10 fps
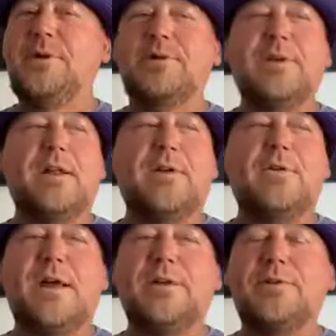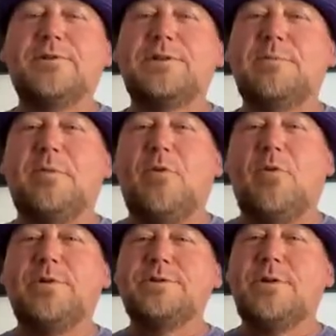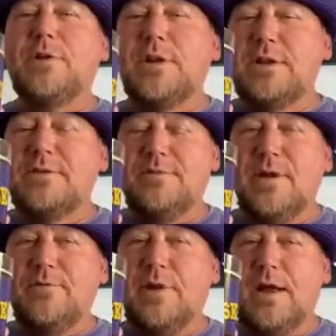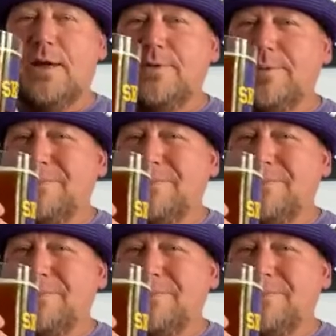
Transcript: you got to go down there and see my boys. You know they'd love to have you.